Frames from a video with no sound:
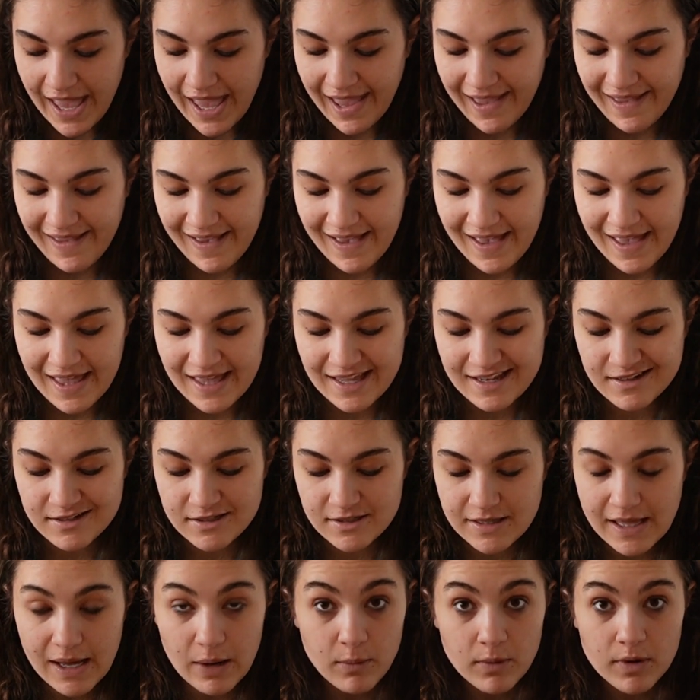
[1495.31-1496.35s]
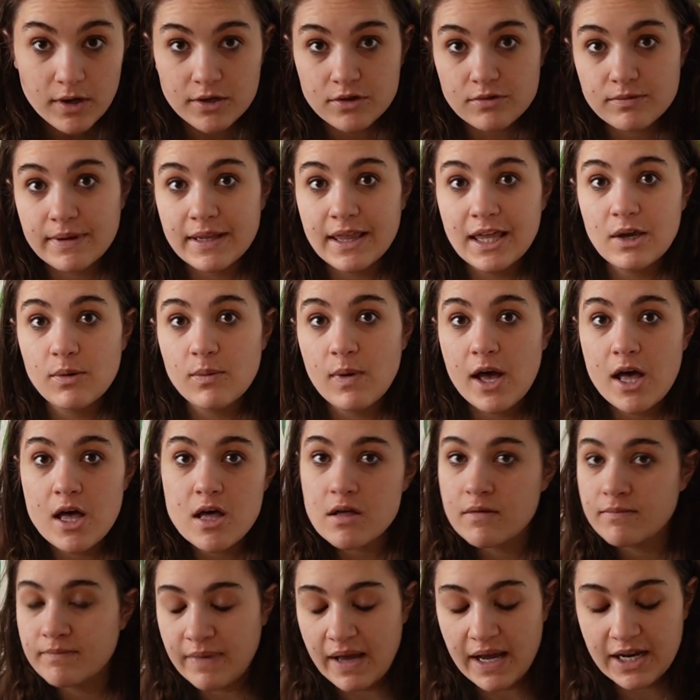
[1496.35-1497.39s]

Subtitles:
and that worked really well.